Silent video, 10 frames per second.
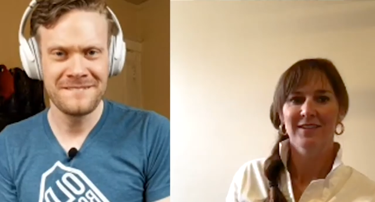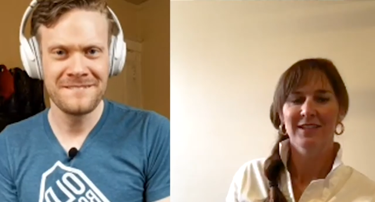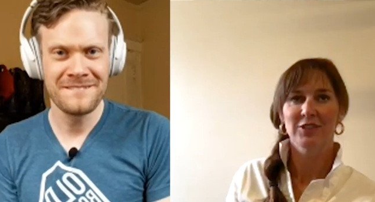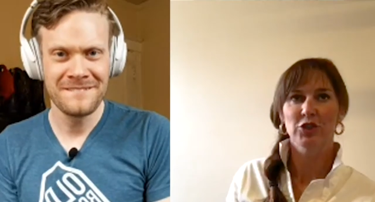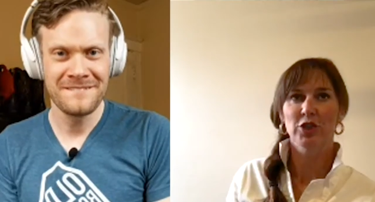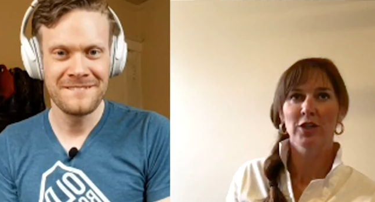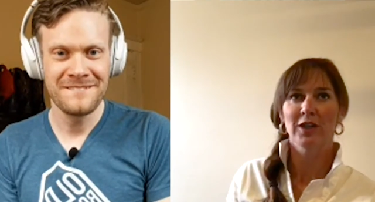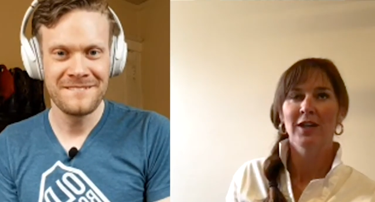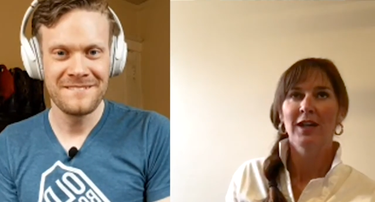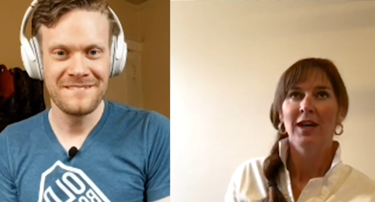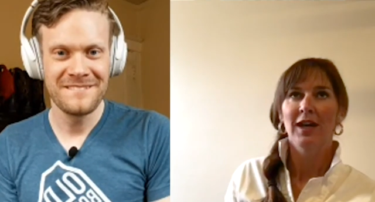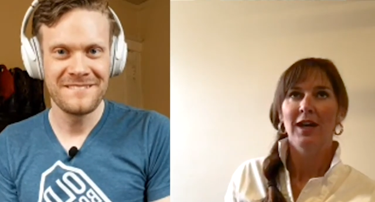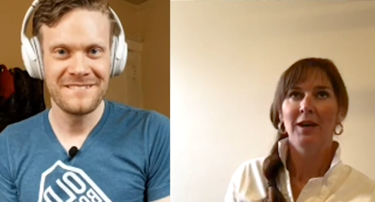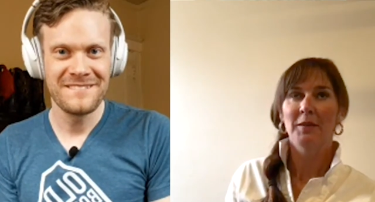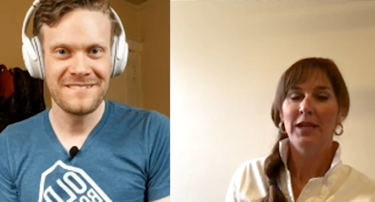Speaker 1: Sure.
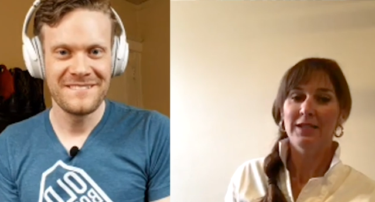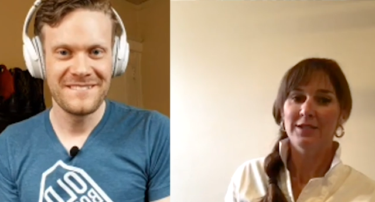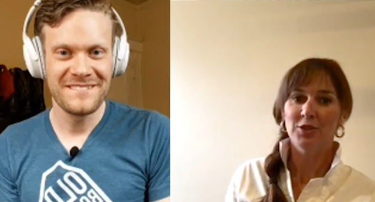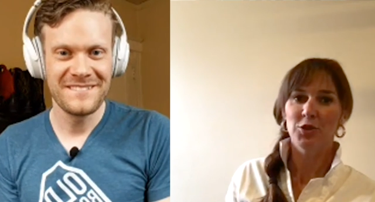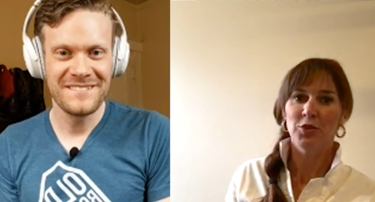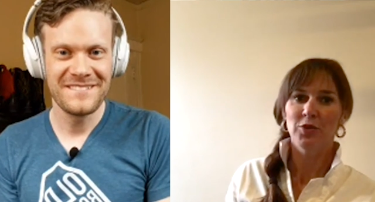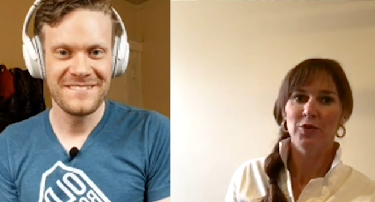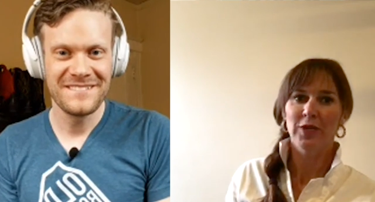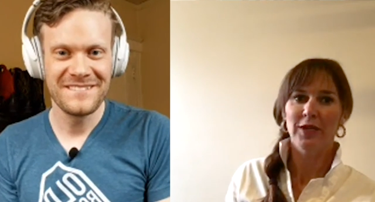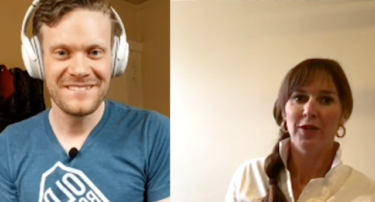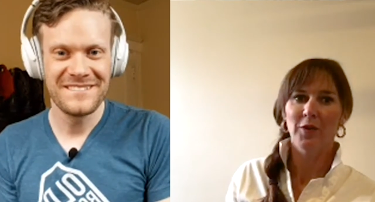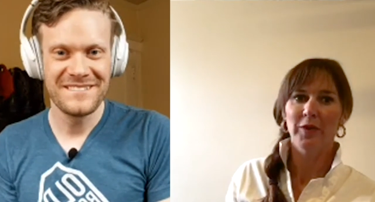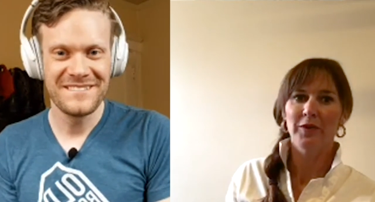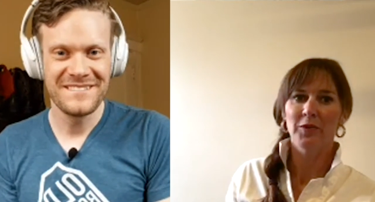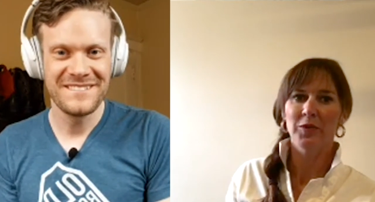Um, and it's soon here.
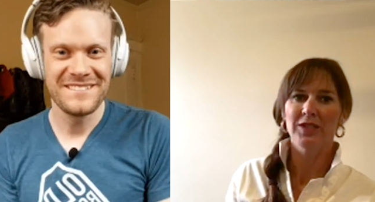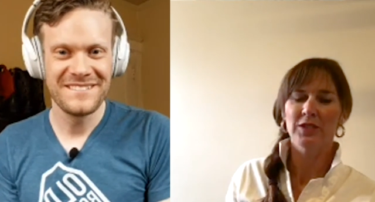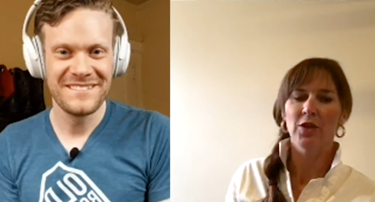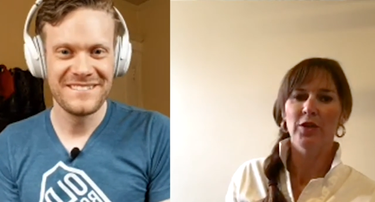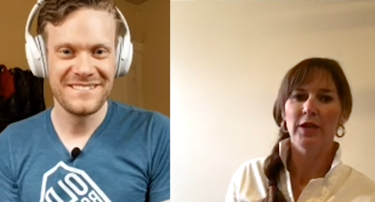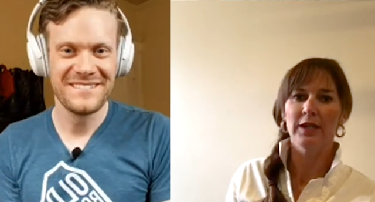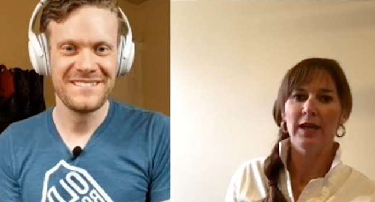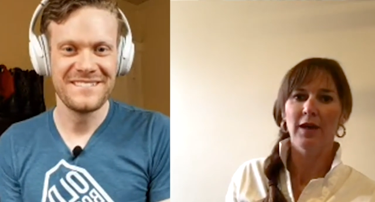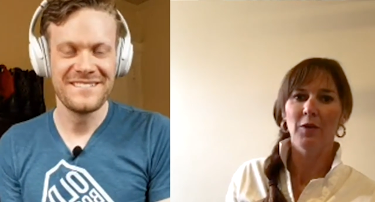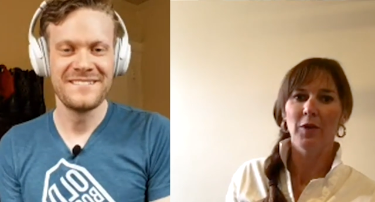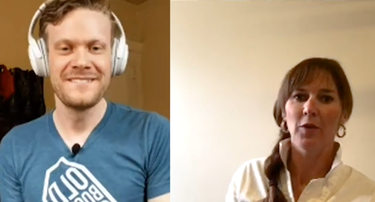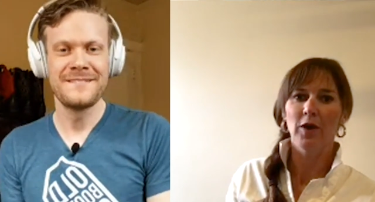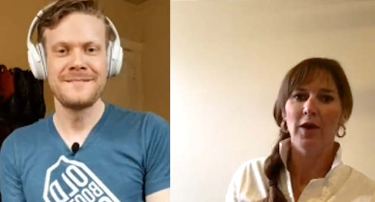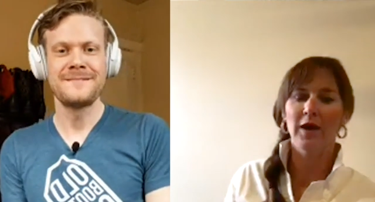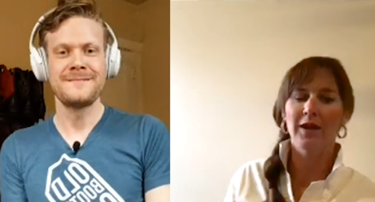We we slowed it down. We
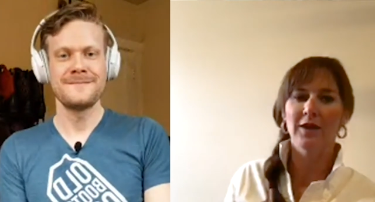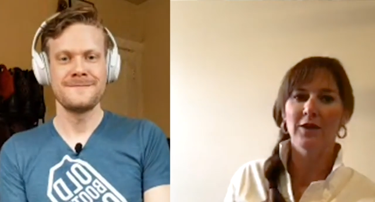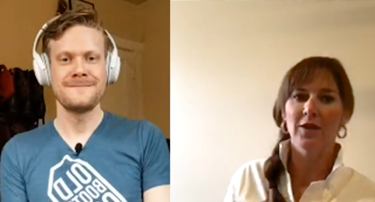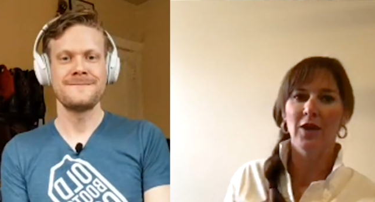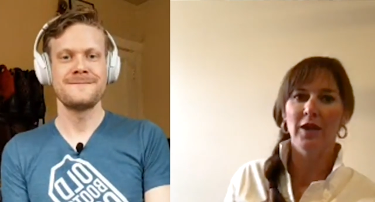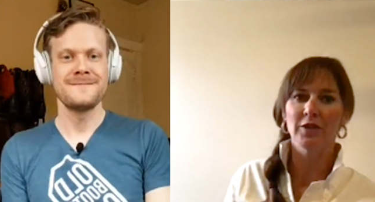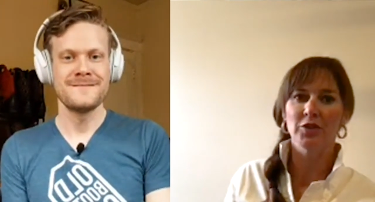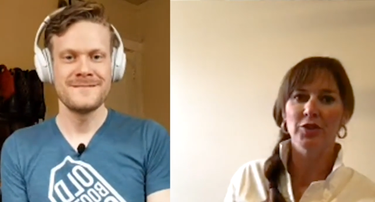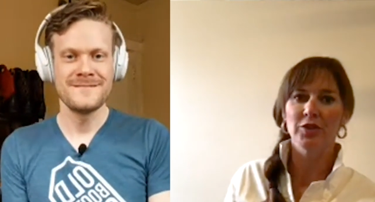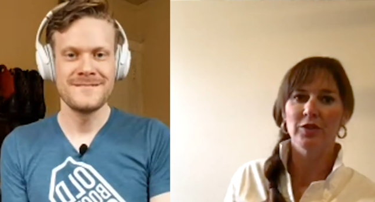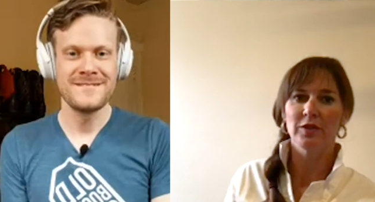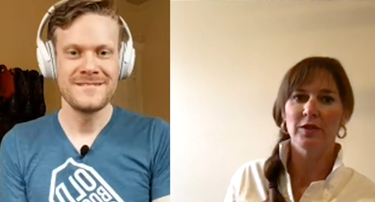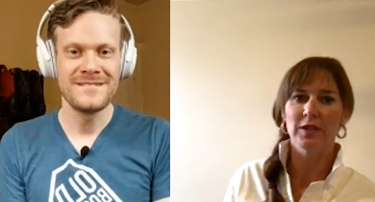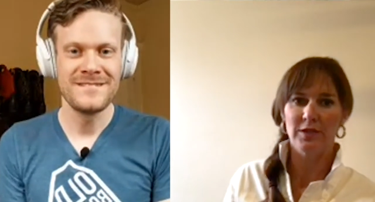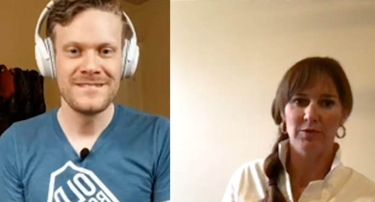were gonna launch
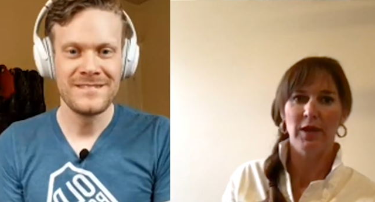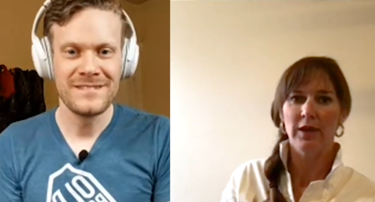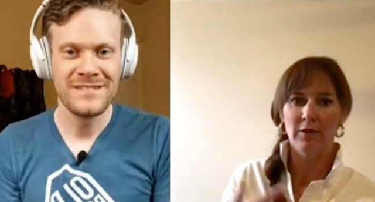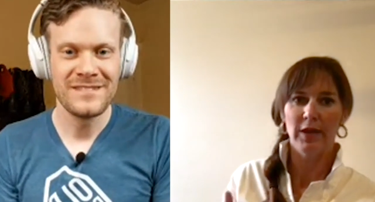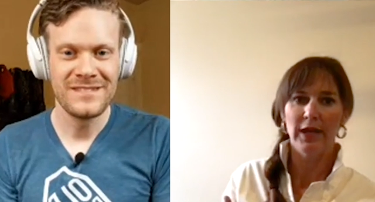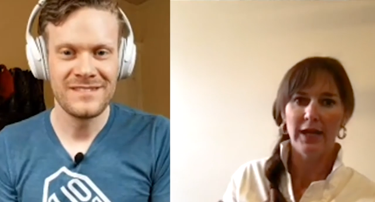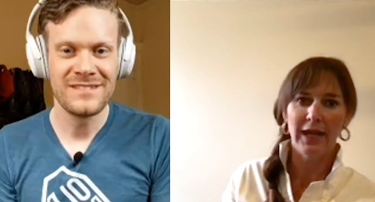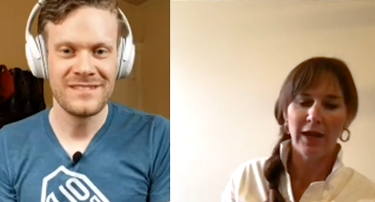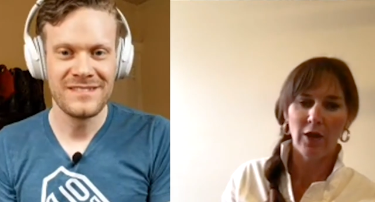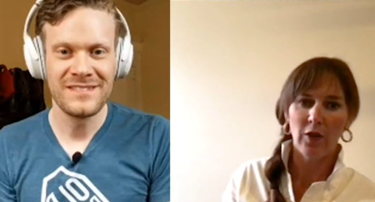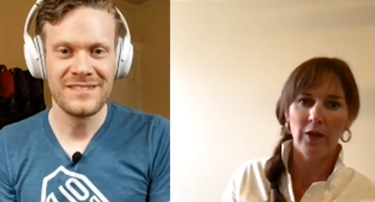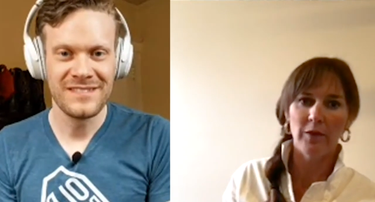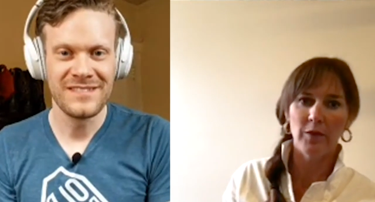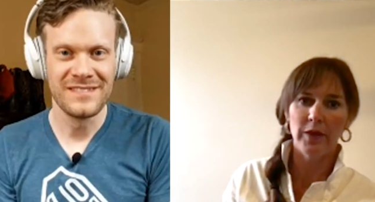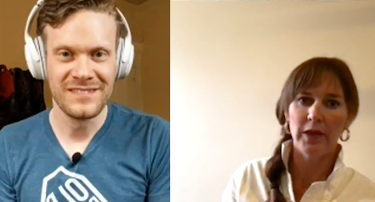this right right now,
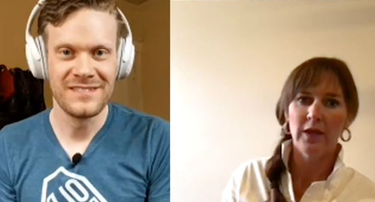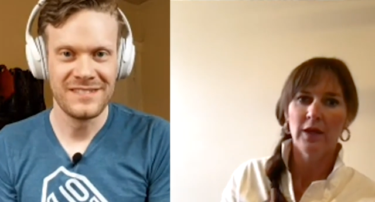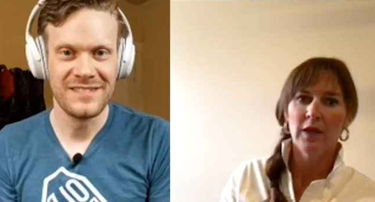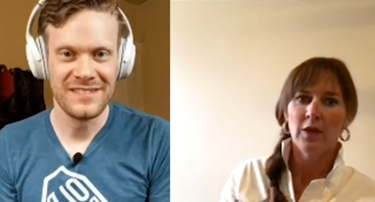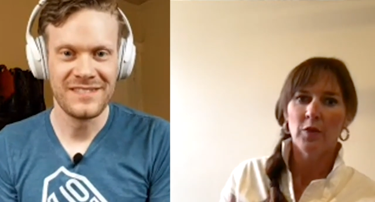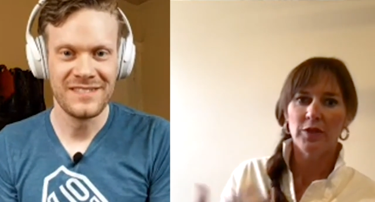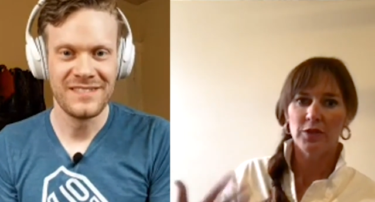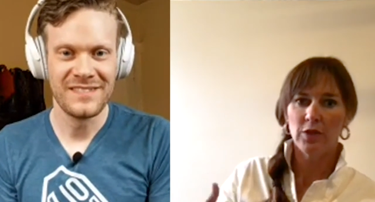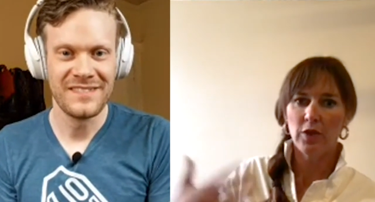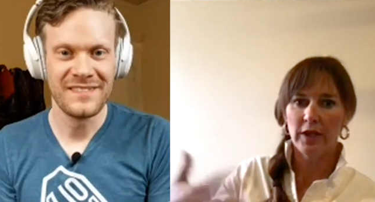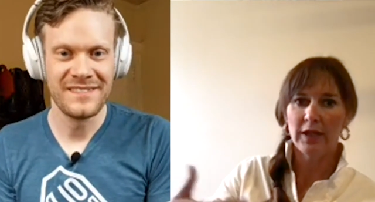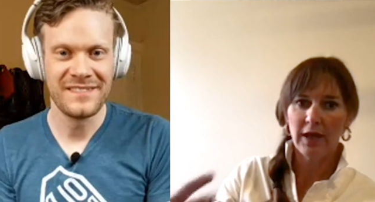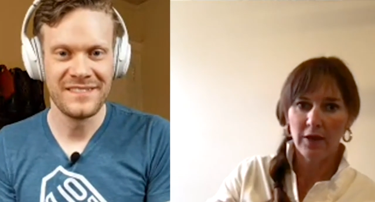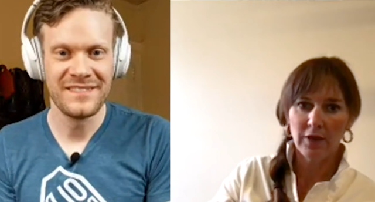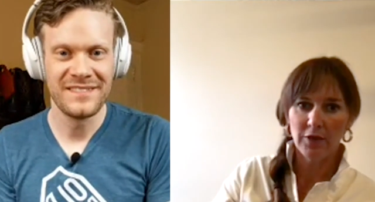and we we slowed it
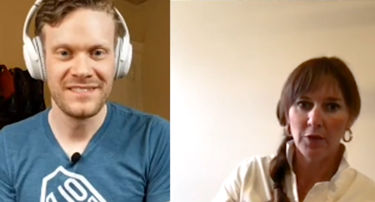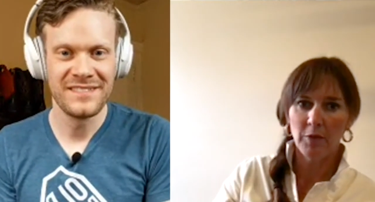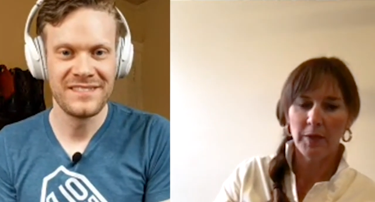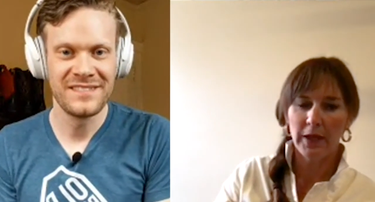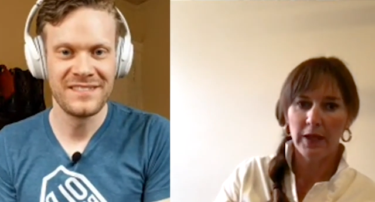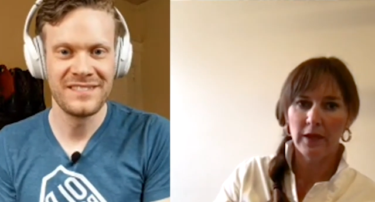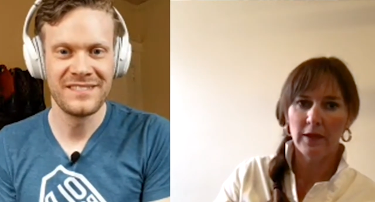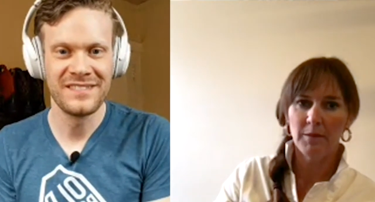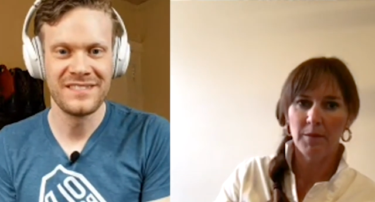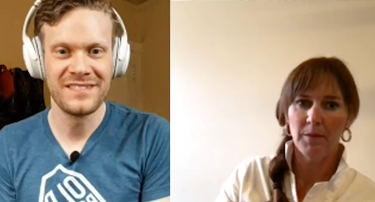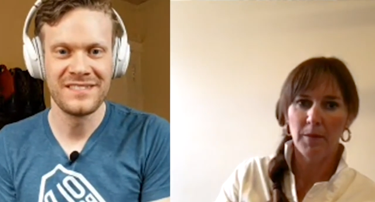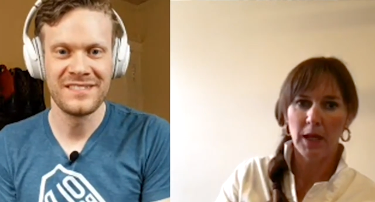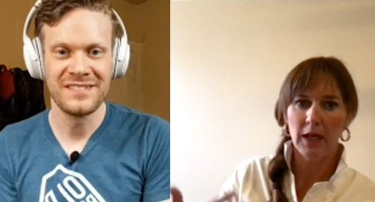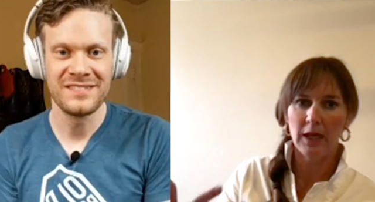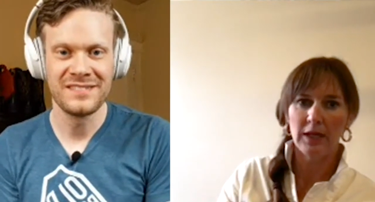down a little bit
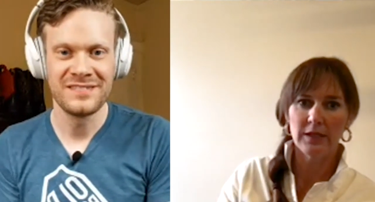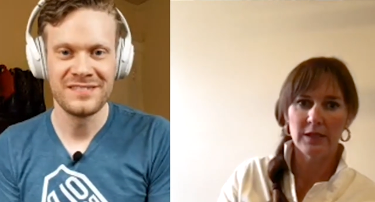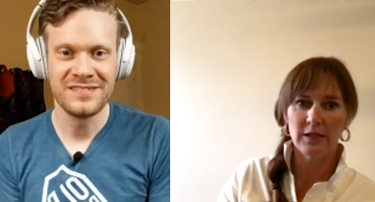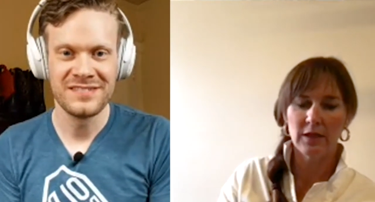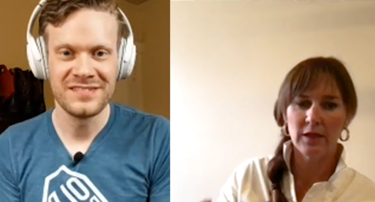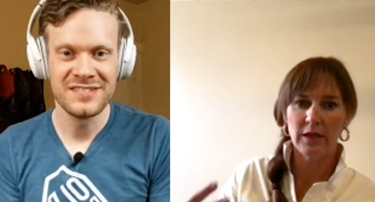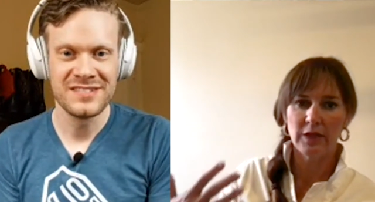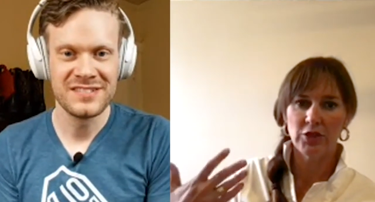because it's